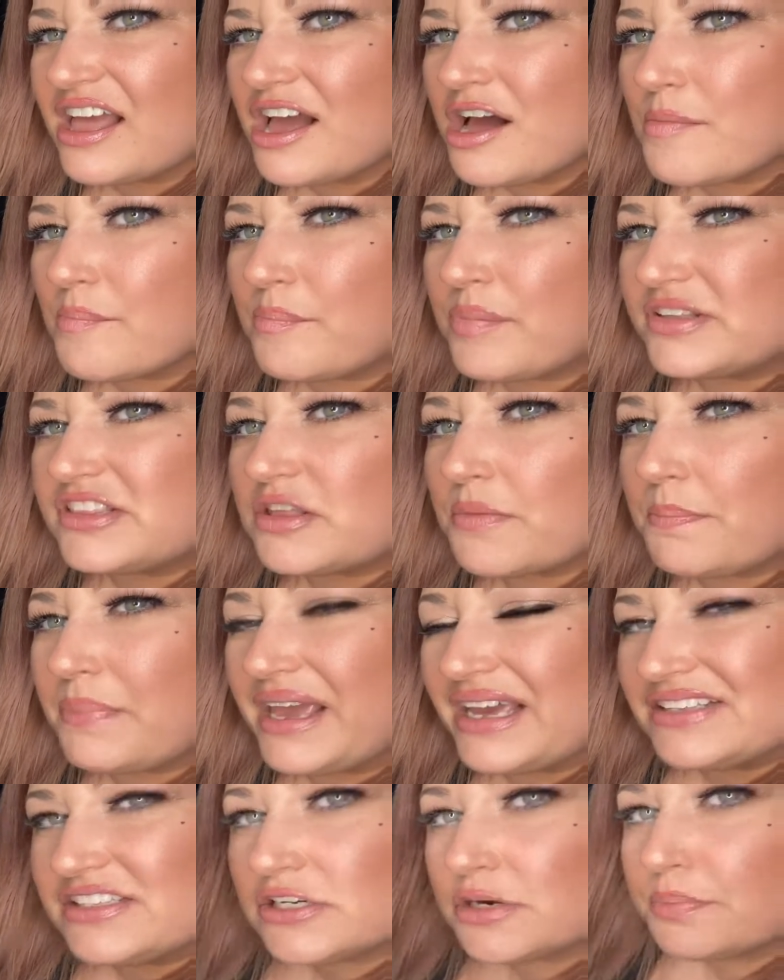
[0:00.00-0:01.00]
but the
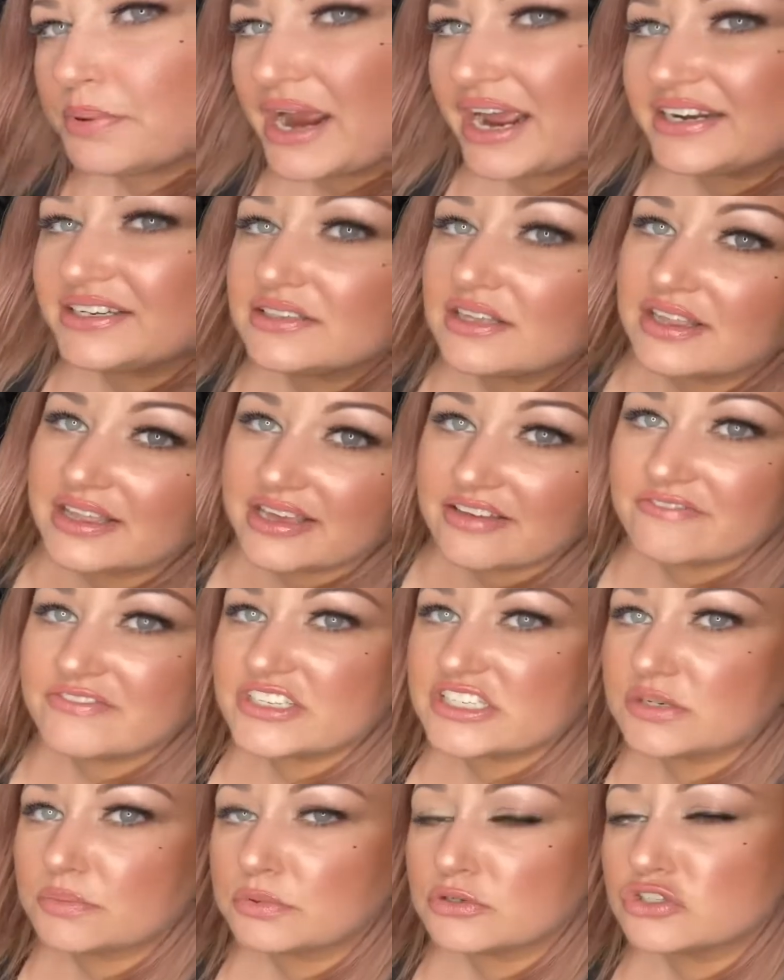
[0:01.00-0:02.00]
bands are practically
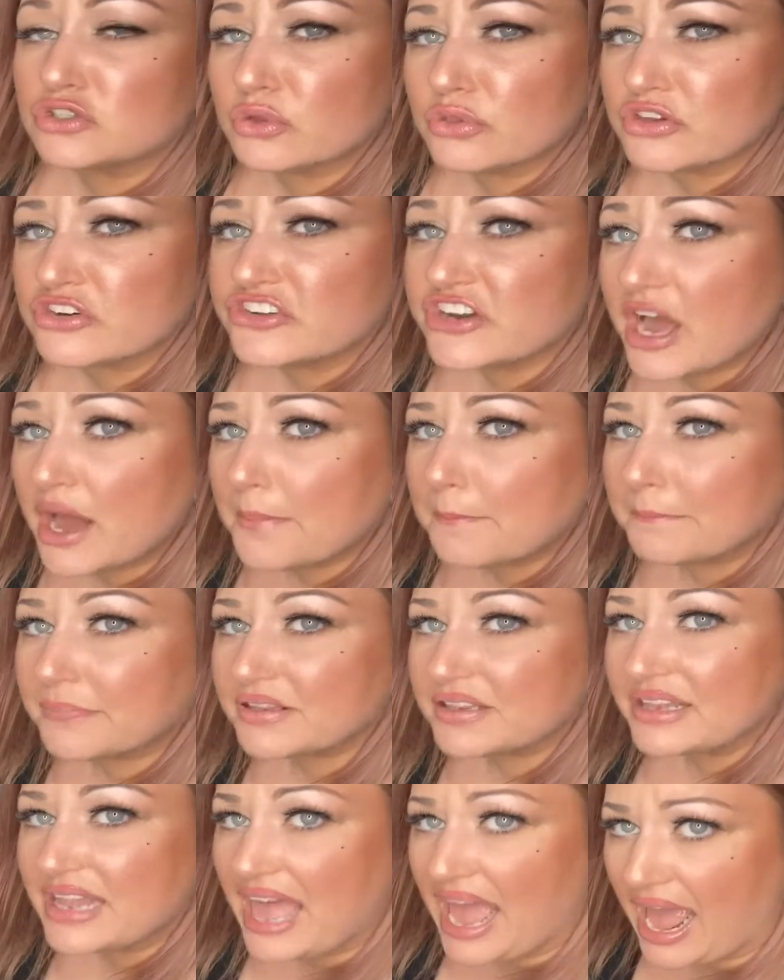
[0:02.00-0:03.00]
invisible, so they're not
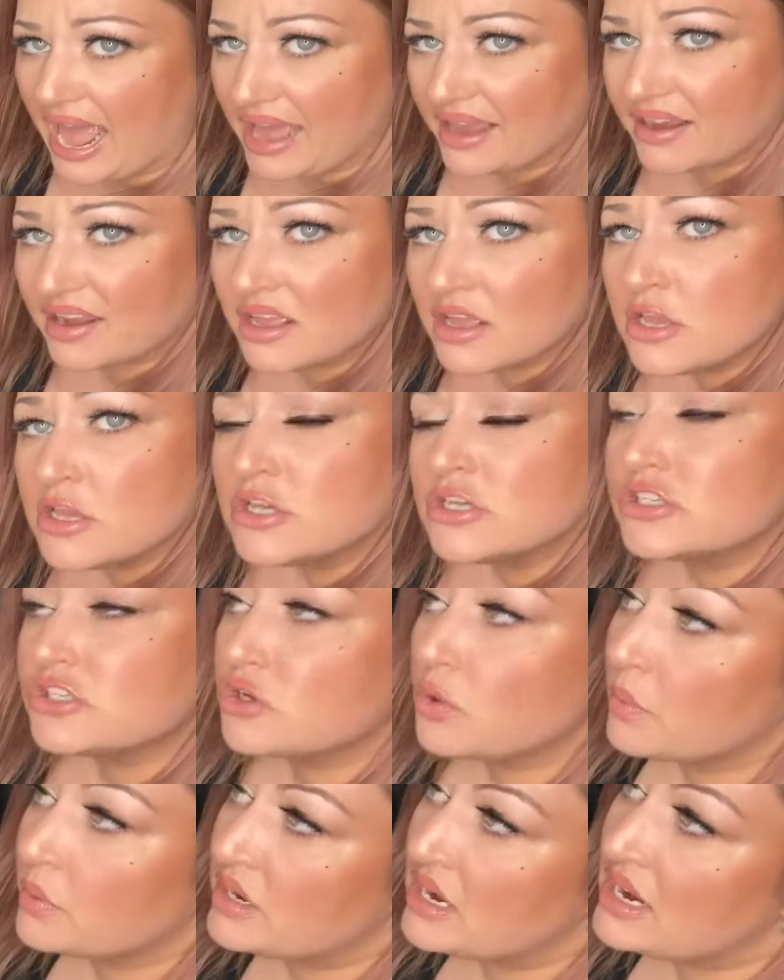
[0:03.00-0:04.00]
black.
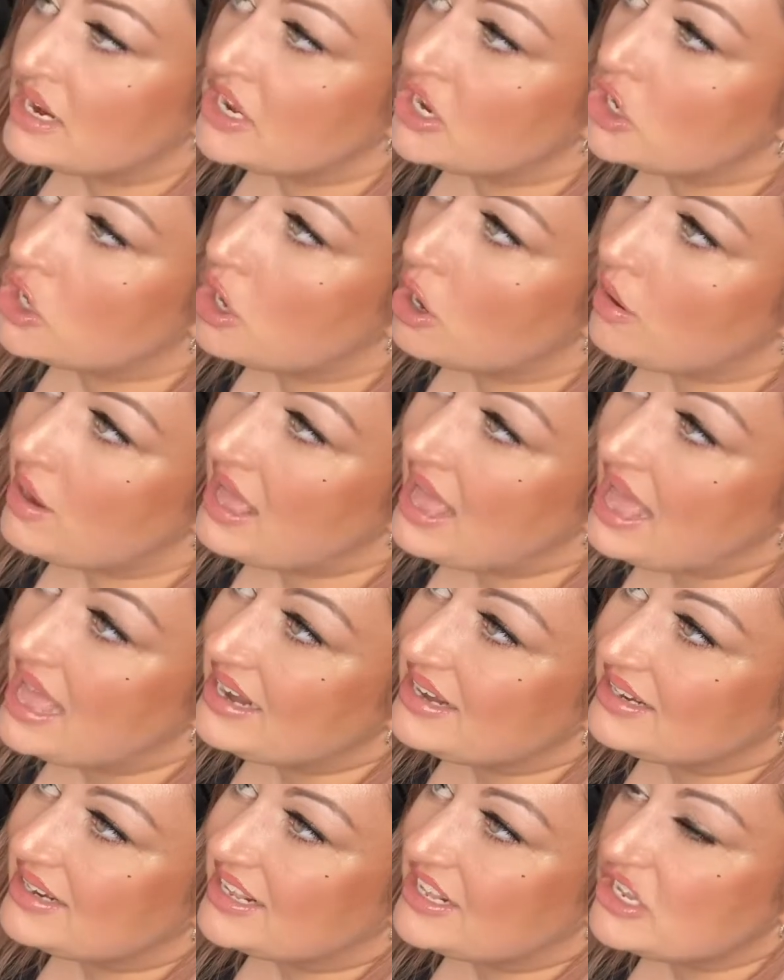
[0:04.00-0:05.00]
So when I go
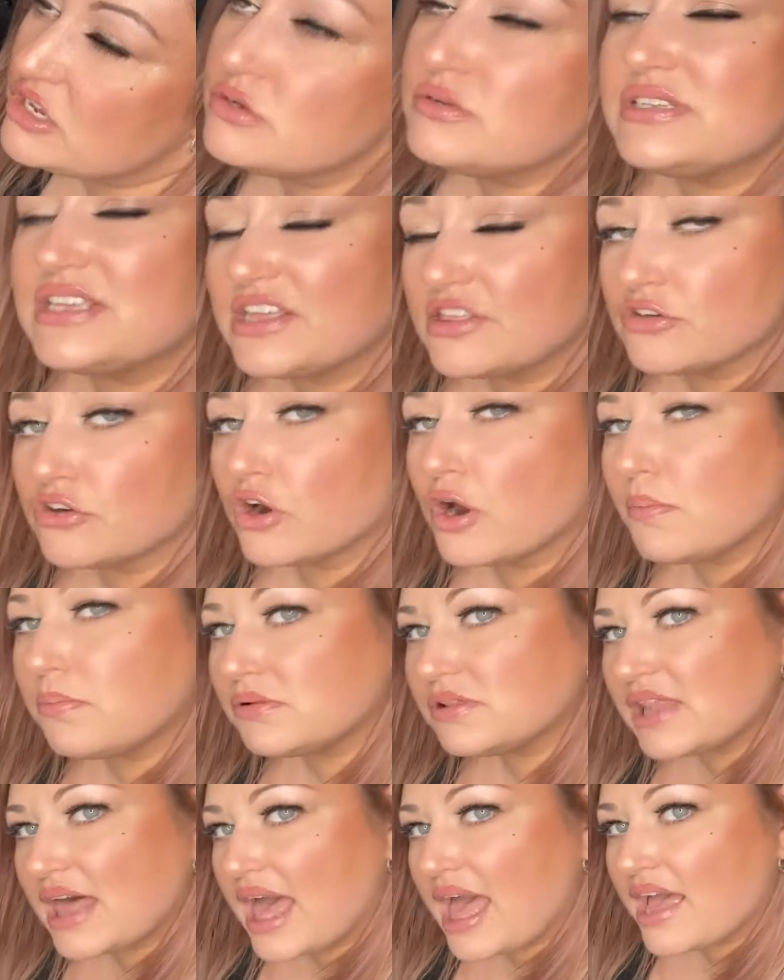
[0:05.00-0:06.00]
ahead and I use either a
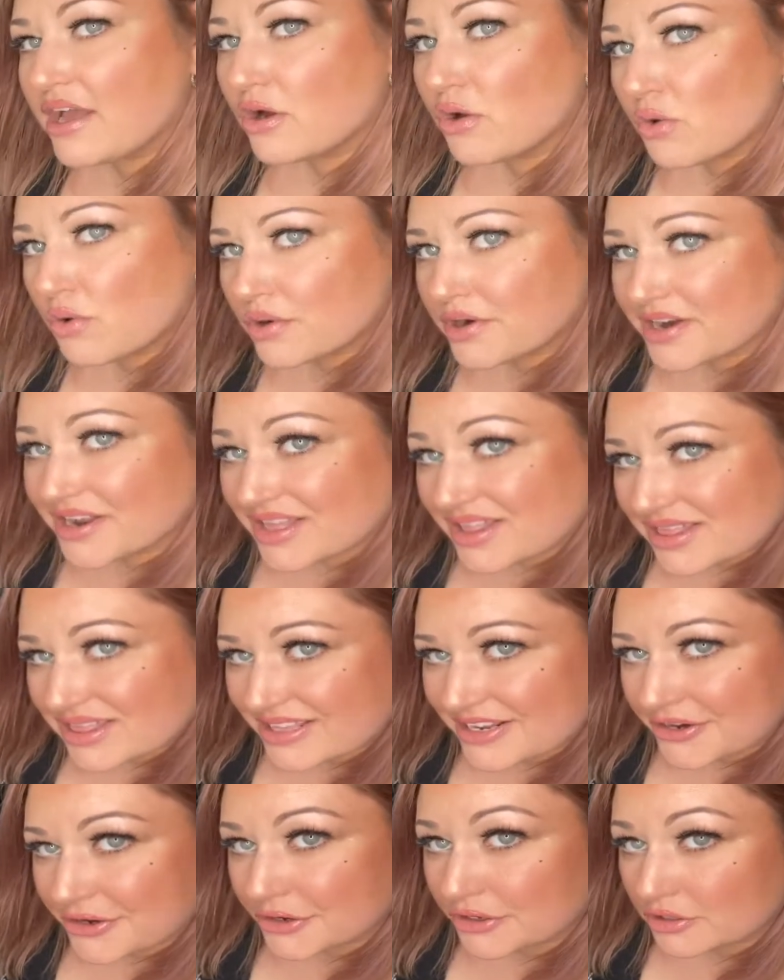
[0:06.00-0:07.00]
black or a
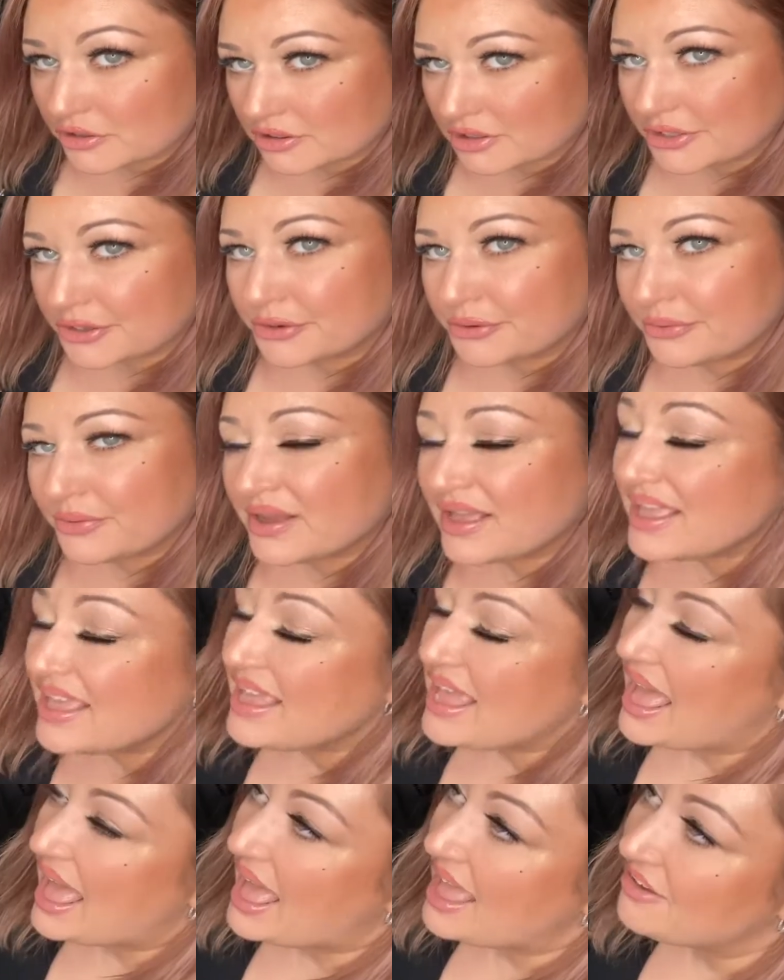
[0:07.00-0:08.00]
clear glue,
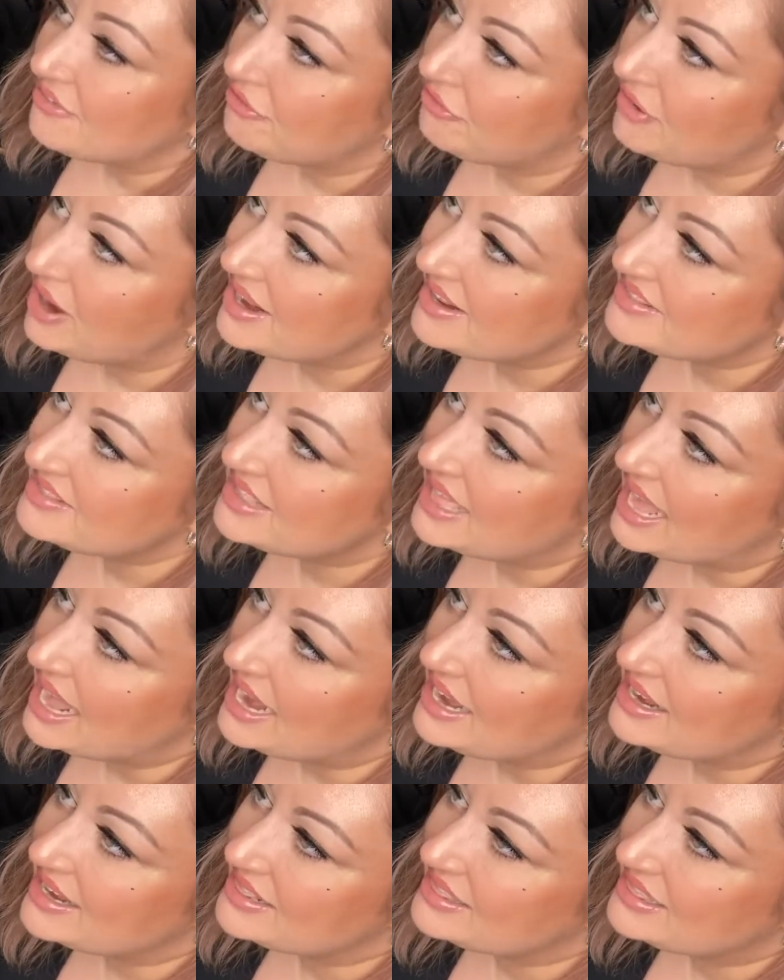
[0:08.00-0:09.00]
I find
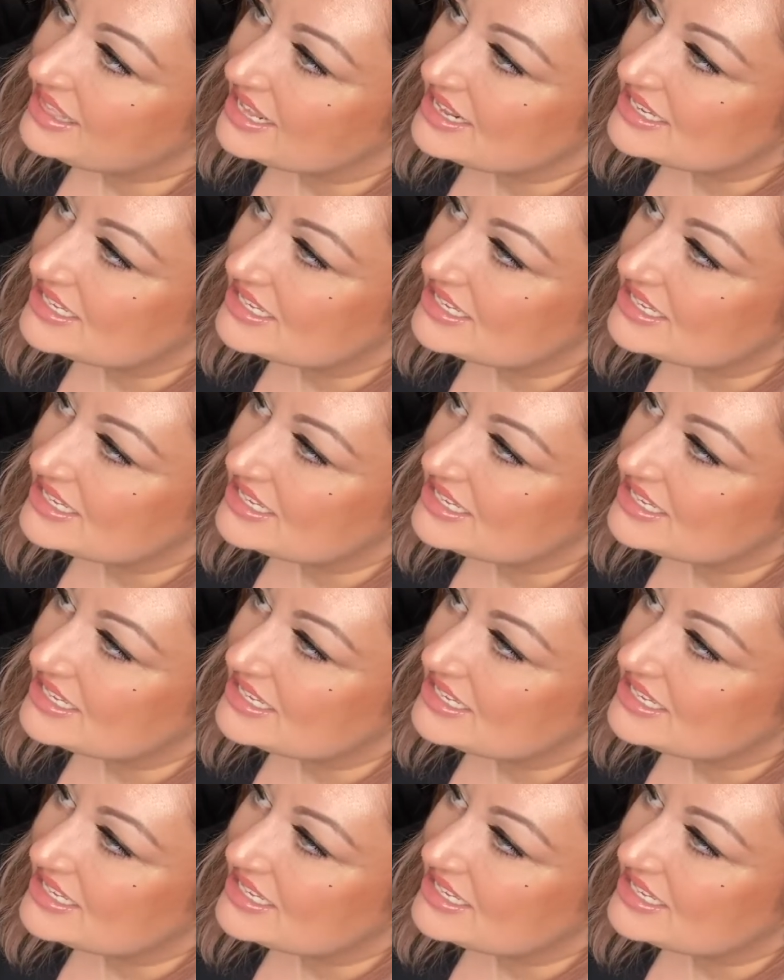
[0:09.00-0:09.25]
that they